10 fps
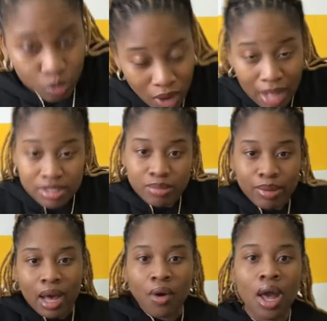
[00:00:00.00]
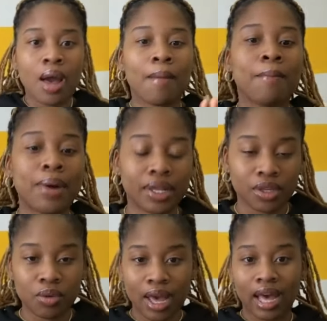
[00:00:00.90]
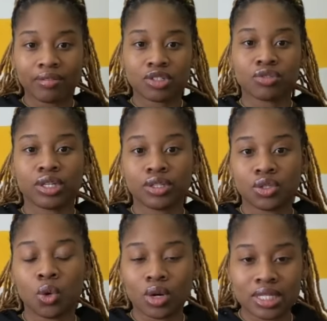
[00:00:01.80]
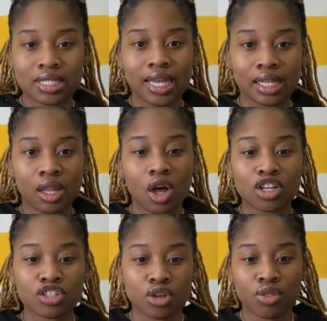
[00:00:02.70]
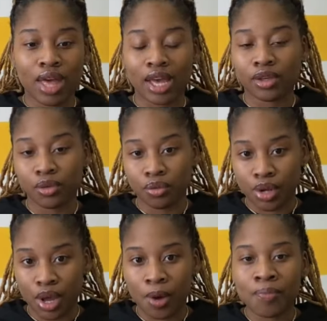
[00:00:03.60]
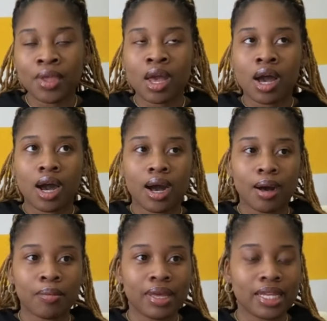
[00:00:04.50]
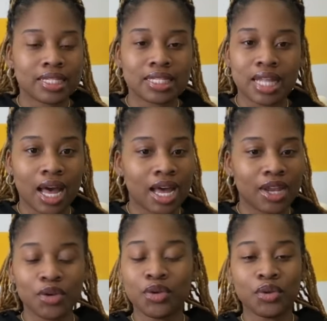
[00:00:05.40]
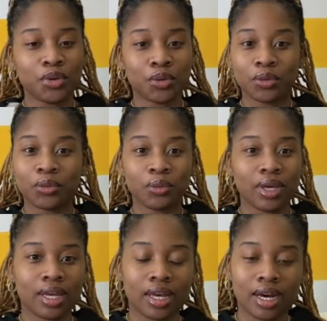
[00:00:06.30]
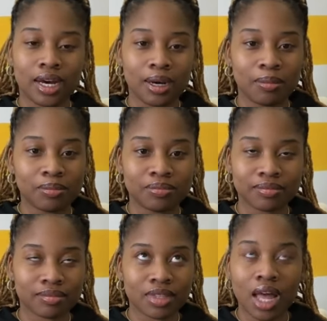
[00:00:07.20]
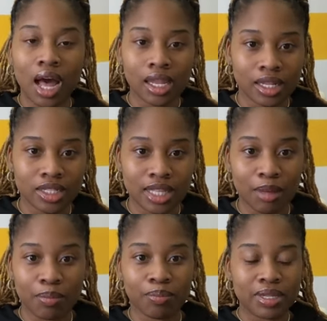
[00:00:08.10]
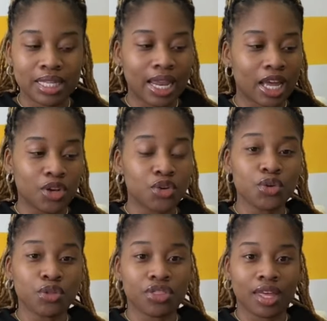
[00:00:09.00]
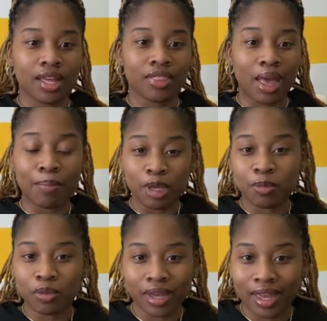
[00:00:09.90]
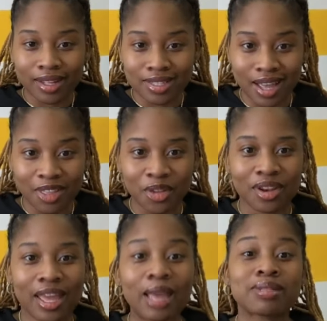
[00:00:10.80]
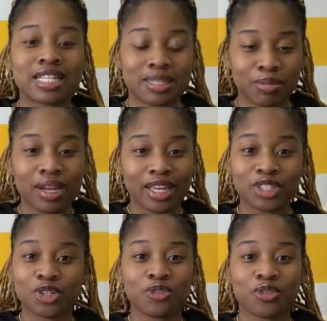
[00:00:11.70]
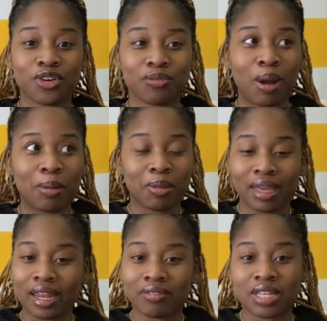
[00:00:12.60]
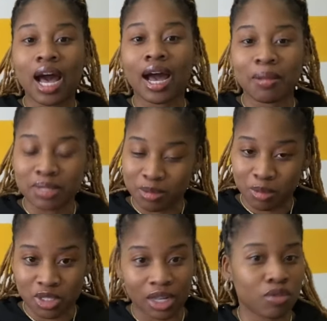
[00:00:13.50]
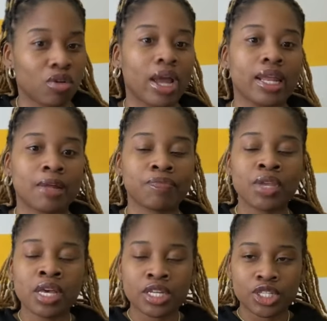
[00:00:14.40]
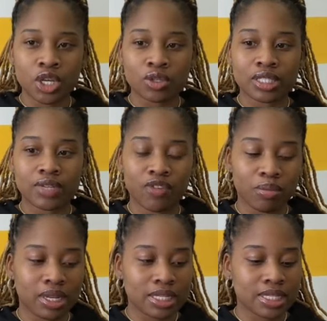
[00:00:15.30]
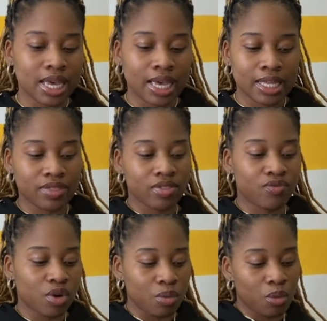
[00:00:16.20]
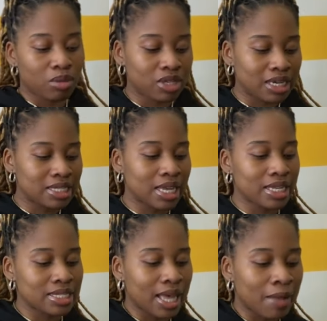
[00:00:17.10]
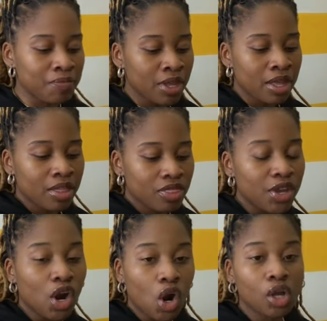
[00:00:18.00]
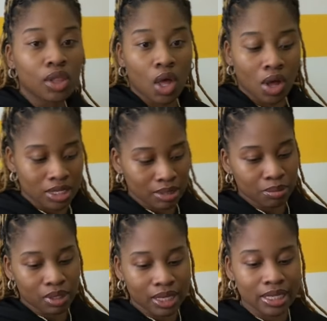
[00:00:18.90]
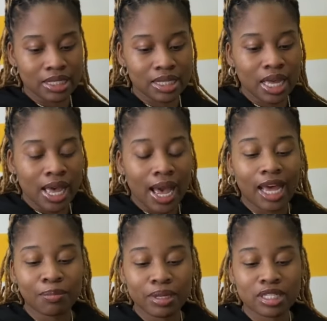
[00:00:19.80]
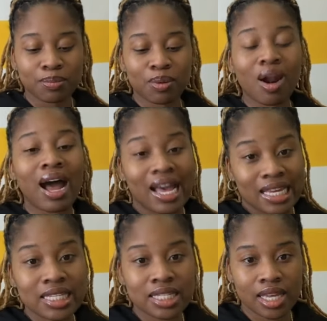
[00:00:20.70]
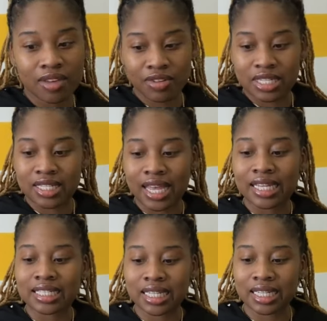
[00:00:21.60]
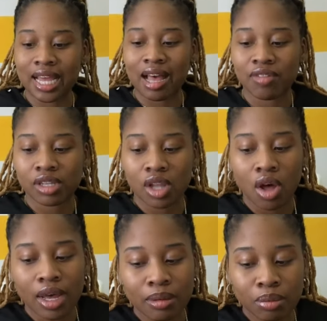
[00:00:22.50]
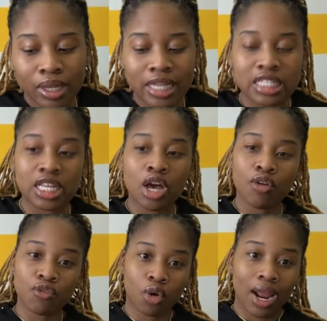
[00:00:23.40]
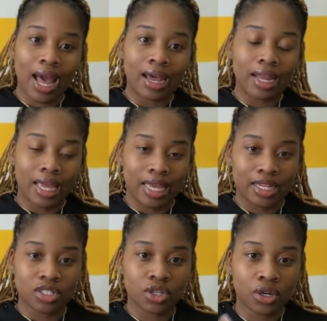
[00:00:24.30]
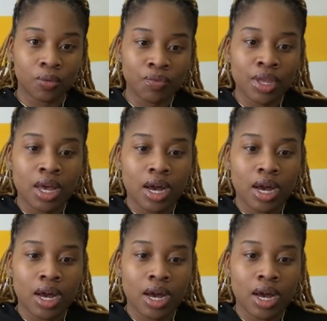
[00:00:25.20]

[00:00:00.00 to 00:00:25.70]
roundabout, but you have to read your state law so that you know. It's not new knowledge that it's not like a new thing that people can't sign their names. That's been an issue for probably the beginning of time since people started writing. So what I'm trying to say is that there are laws in place. I'd be surprised if a state didn't have a law in place for how to handle